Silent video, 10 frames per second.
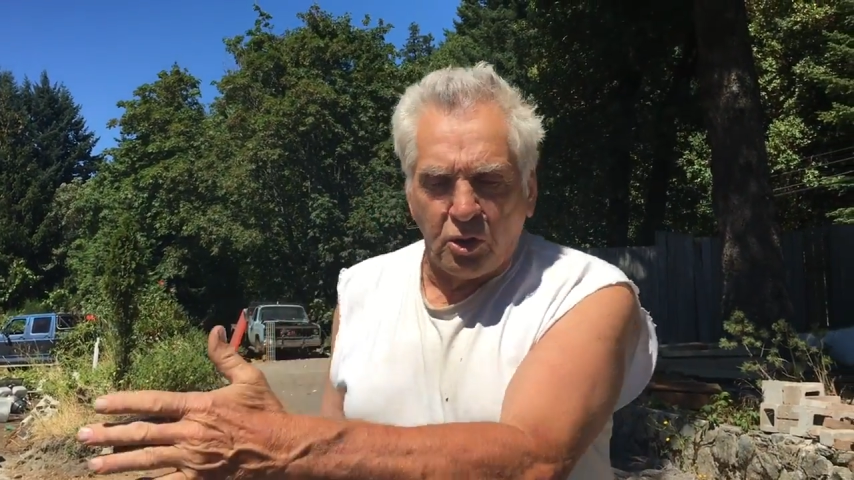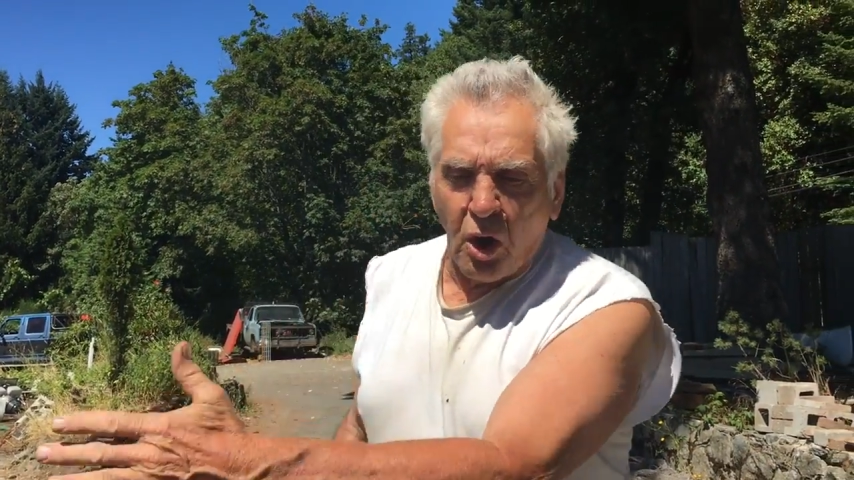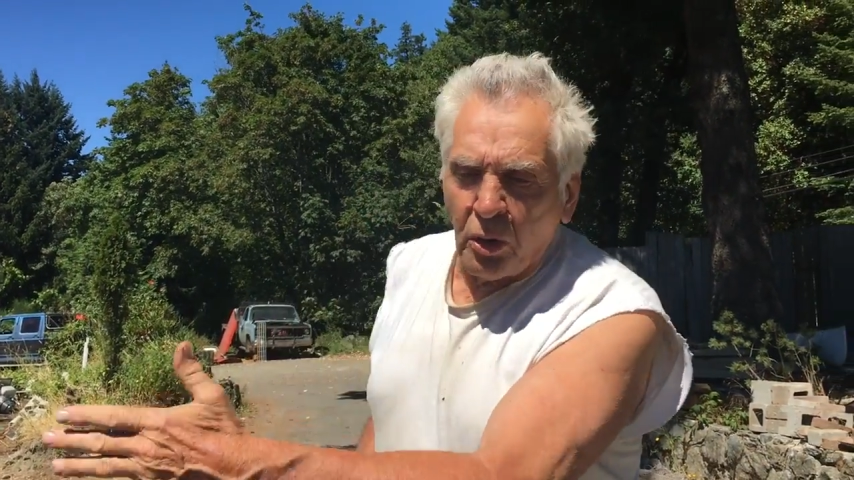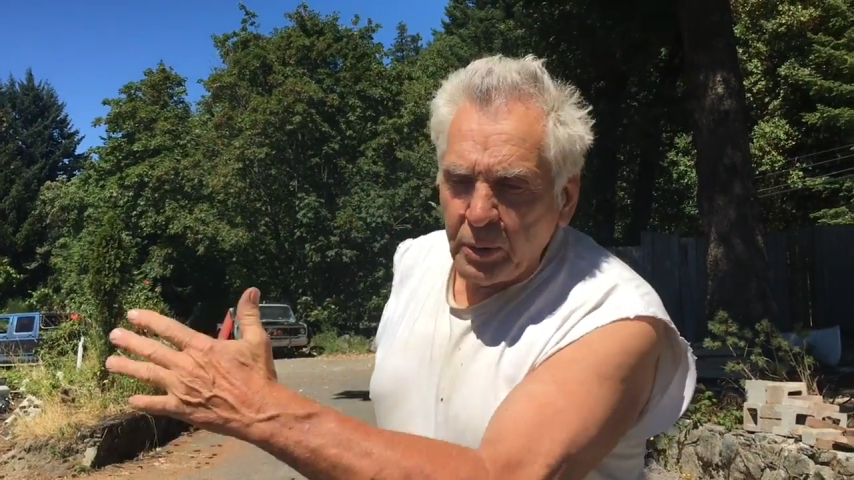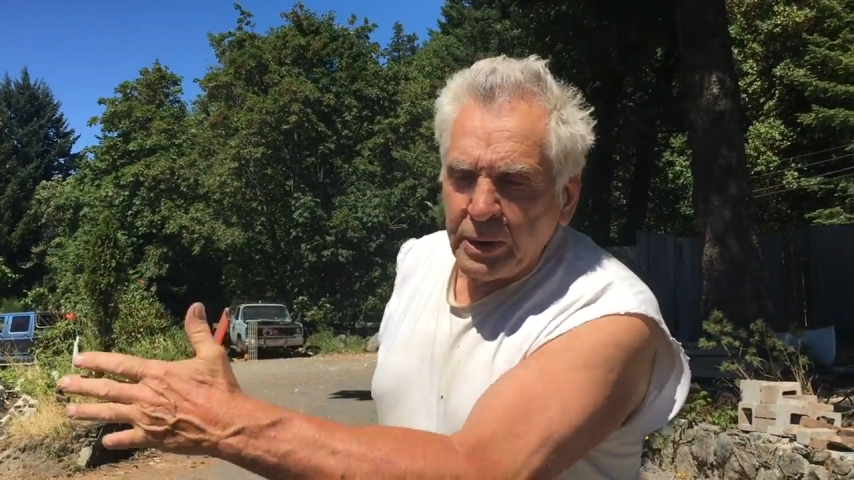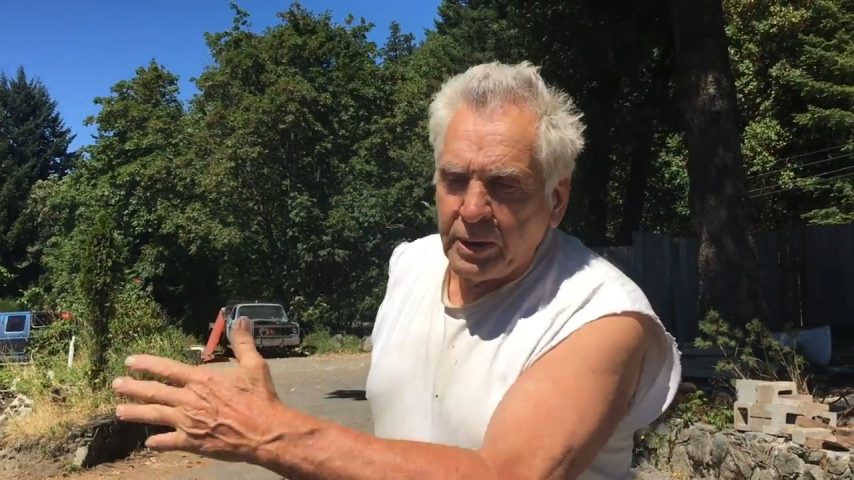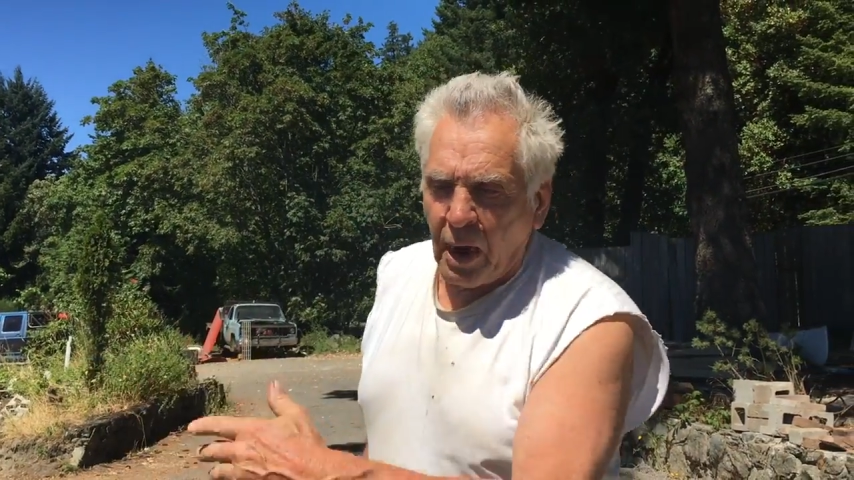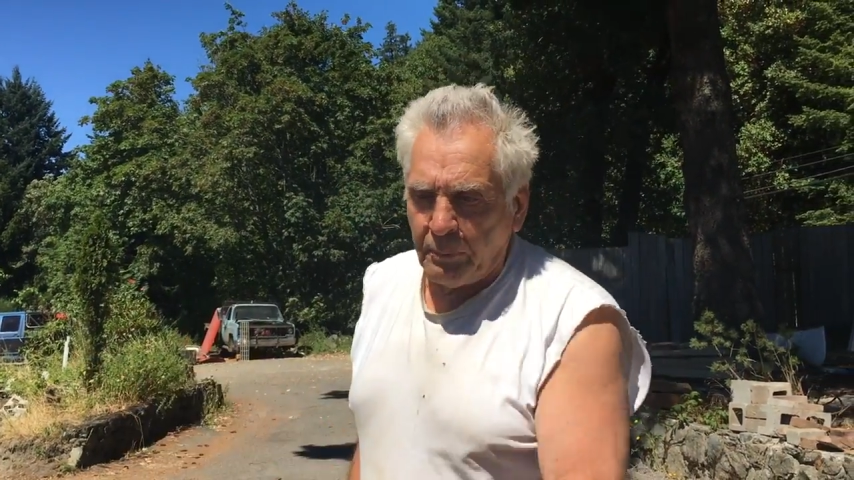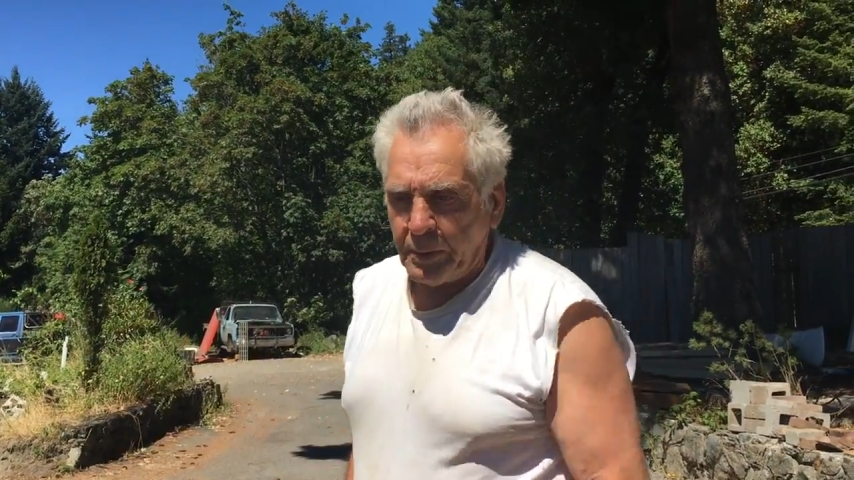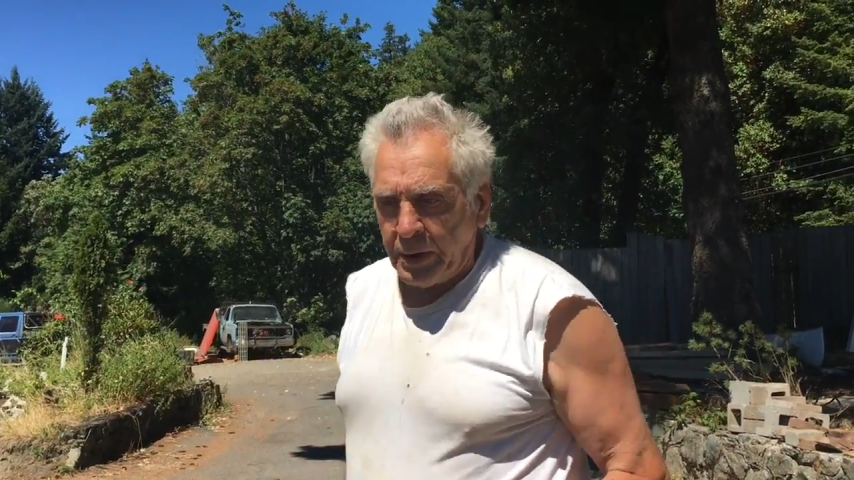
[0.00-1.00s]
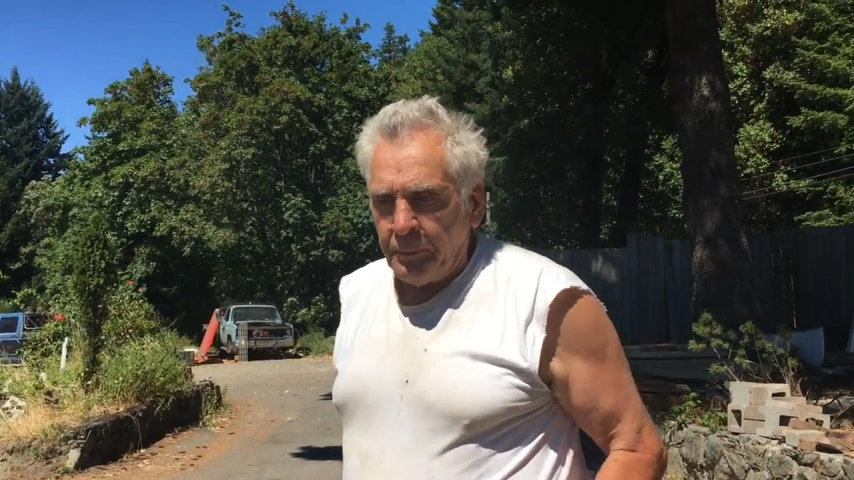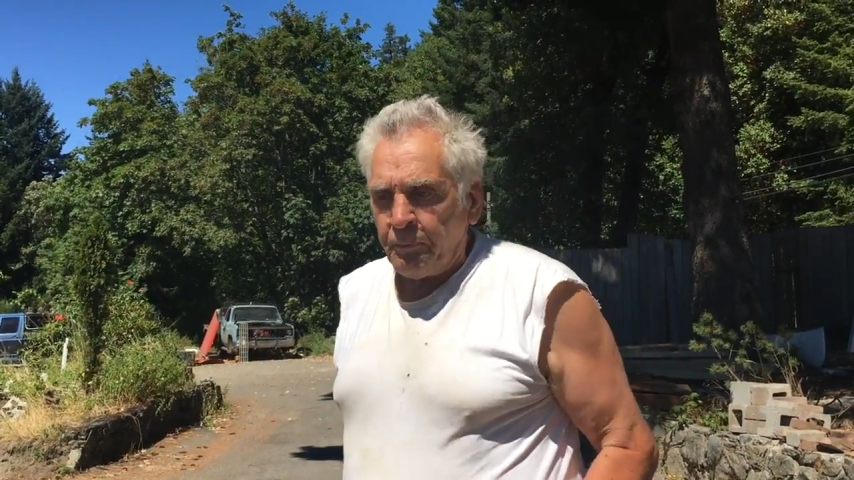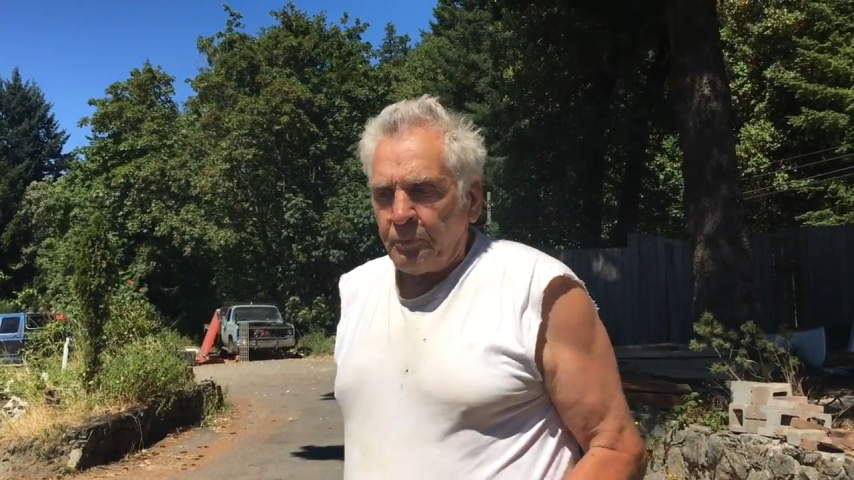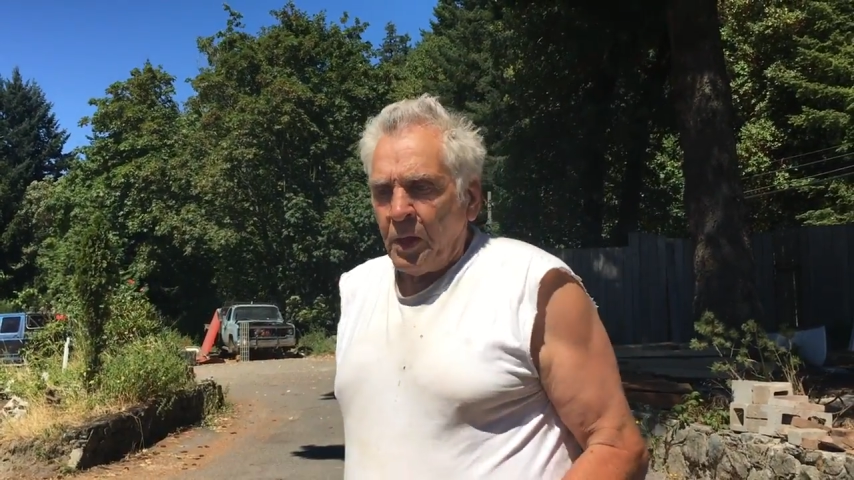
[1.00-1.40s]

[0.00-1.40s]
towing company